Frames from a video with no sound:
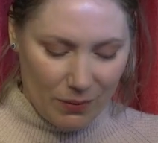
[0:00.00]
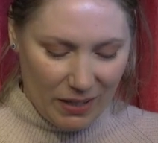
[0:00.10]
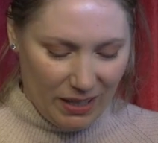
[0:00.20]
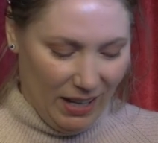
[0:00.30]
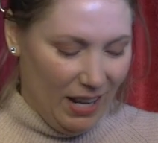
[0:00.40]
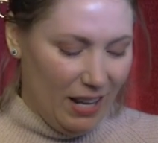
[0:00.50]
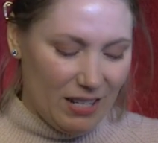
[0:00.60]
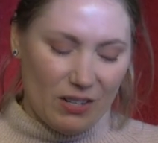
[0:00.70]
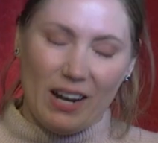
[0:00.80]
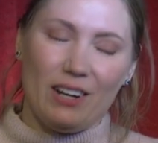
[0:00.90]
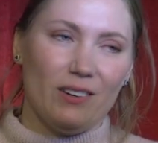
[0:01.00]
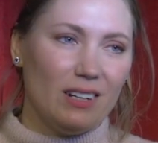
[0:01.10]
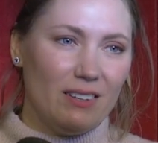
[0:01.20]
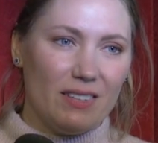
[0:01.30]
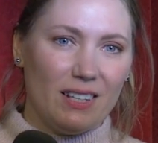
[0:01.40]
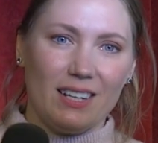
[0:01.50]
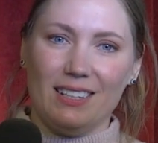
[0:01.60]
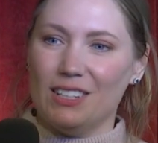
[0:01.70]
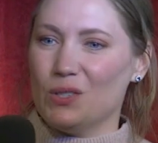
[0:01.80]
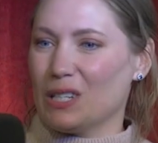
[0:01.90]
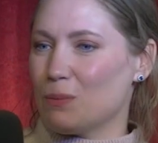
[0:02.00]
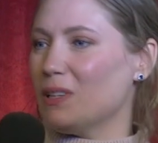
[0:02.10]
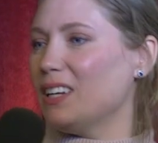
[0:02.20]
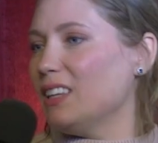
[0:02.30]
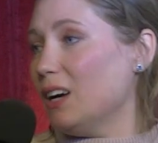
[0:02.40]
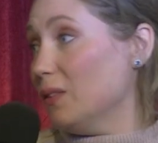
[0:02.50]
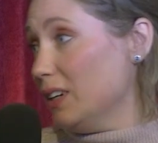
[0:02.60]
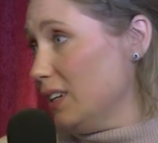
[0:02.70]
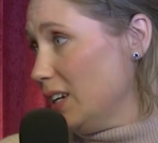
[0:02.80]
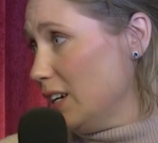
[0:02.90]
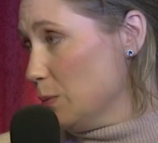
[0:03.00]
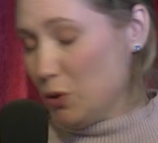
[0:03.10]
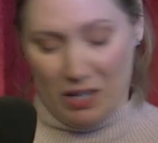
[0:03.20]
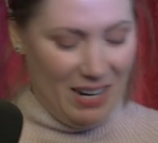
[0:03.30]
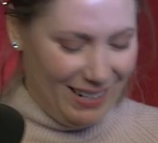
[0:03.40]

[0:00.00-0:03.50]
with. So I don't even think I need to explain that one anymore.